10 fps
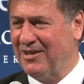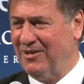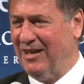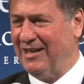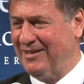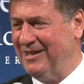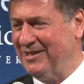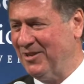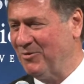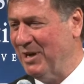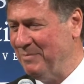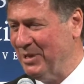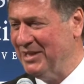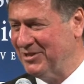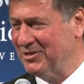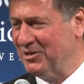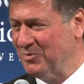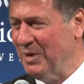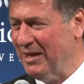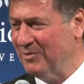Carolina think they're great places
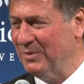as well.